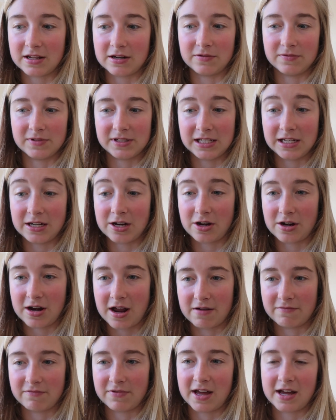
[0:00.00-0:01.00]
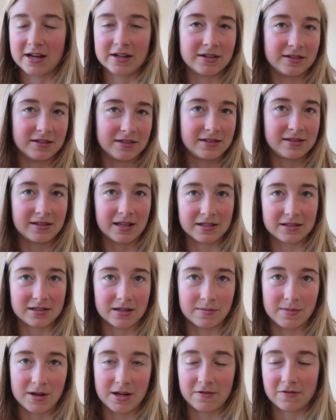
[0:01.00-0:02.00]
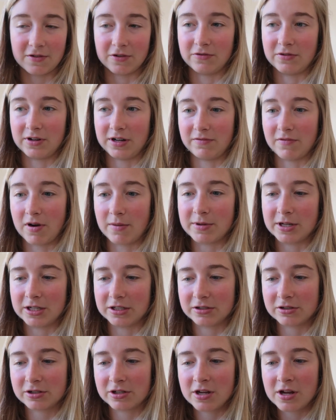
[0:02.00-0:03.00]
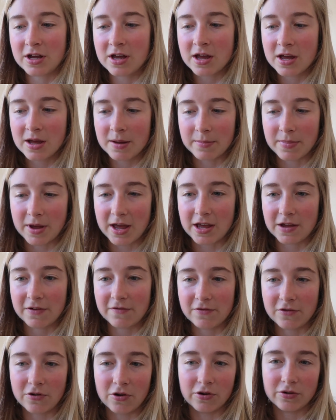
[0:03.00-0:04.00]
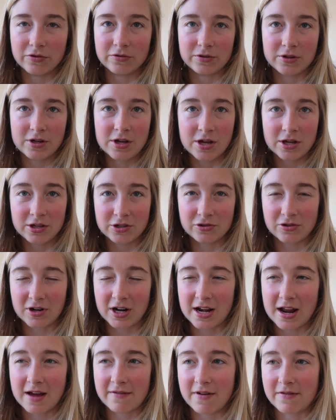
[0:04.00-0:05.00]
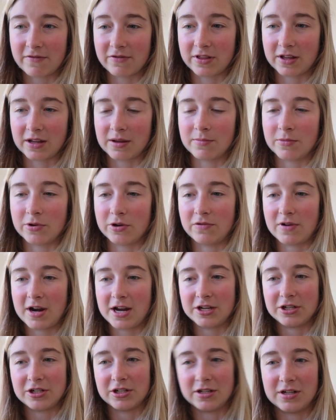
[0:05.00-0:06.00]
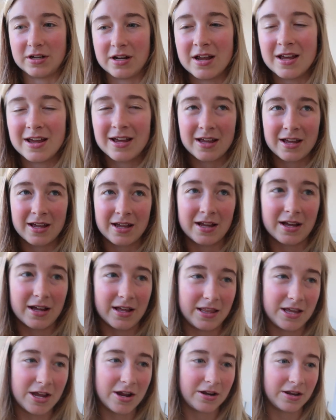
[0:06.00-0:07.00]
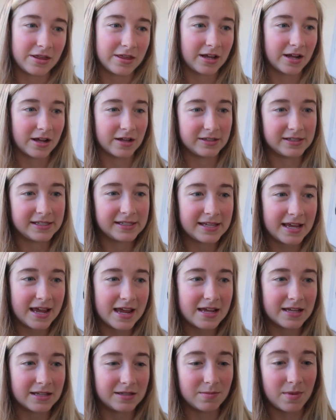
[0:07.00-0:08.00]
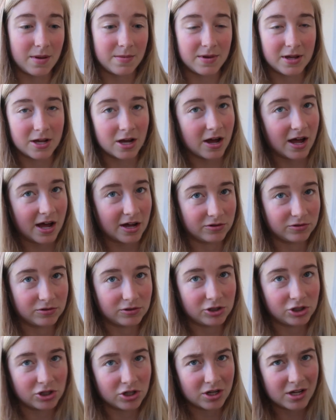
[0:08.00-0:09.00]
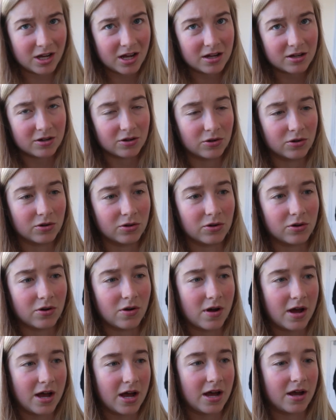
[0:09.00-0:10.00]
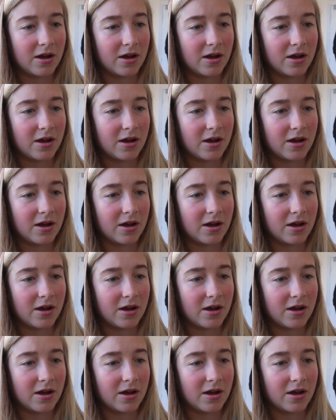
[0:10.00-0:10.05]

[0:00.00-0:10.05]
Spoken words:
then obviously don't have that, because that's going to make you feel really rubbish. But if not, try and have everything in moderation. The only thing I'd say is maybe cut out sugar, or